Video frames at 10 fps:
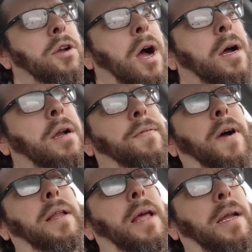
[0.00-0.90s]
not going to
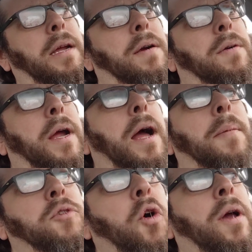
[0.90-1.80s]
find that here, right?
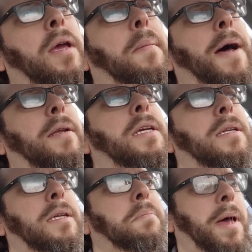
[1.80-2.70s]
I'm talking about
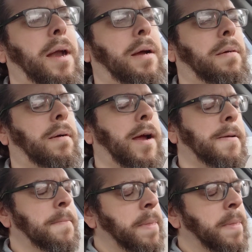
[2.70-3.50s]
D&D meta, right?